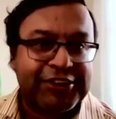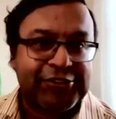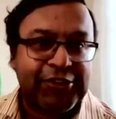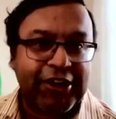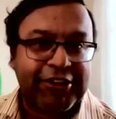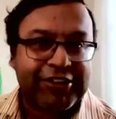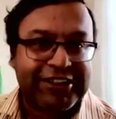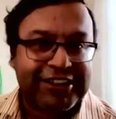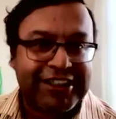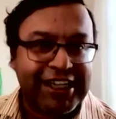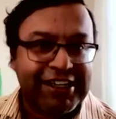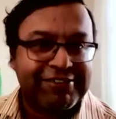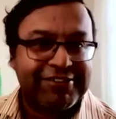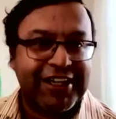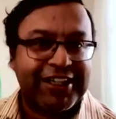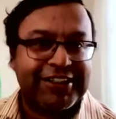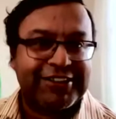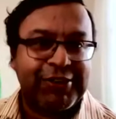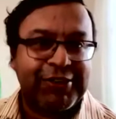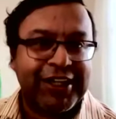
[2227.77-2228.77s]
to ourselves
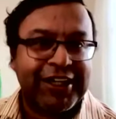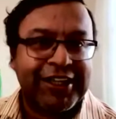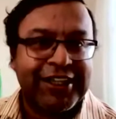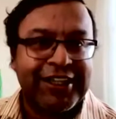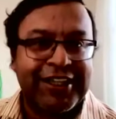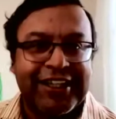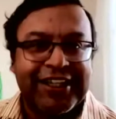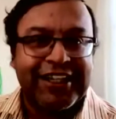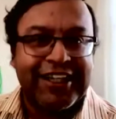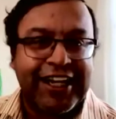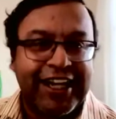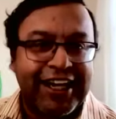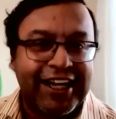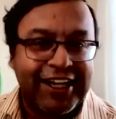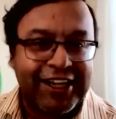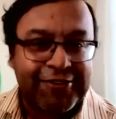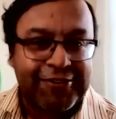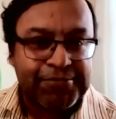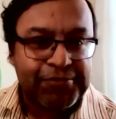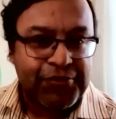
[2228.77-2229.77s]
as well.
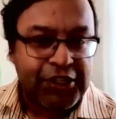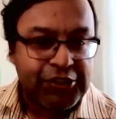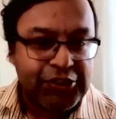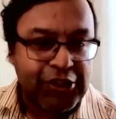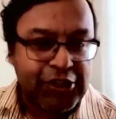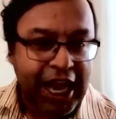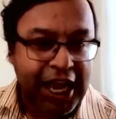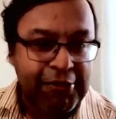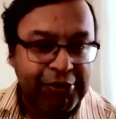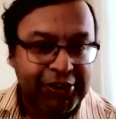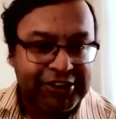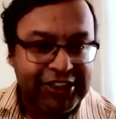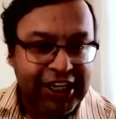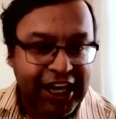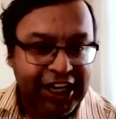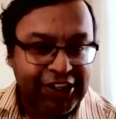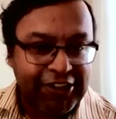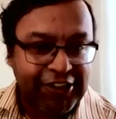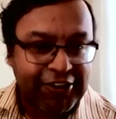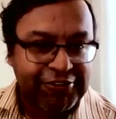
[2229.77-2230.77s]
So I would
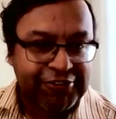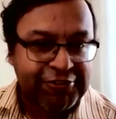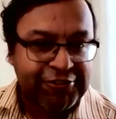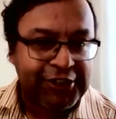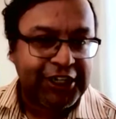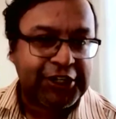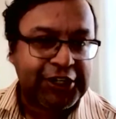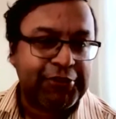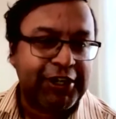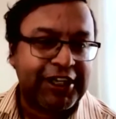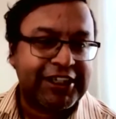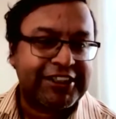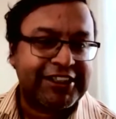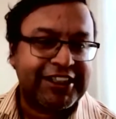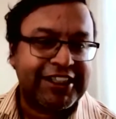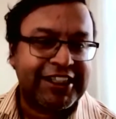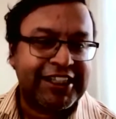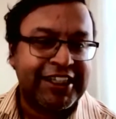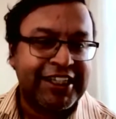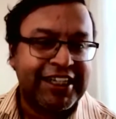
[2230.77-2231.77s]
start off with the
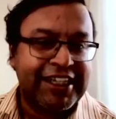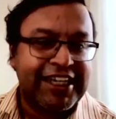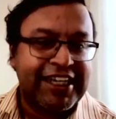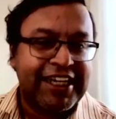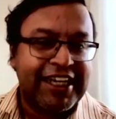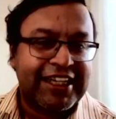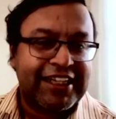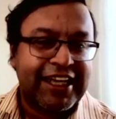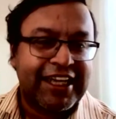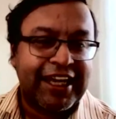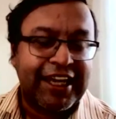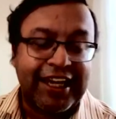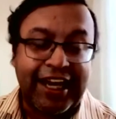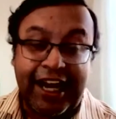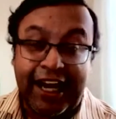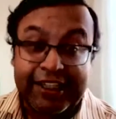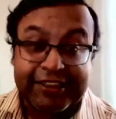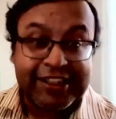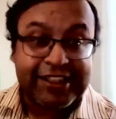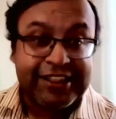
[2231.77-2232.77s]
question,
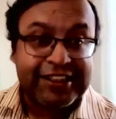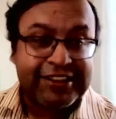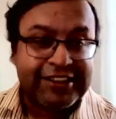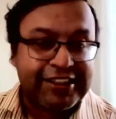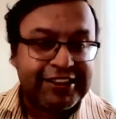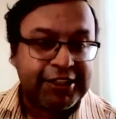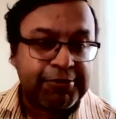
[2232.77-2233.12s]
asking Sanjay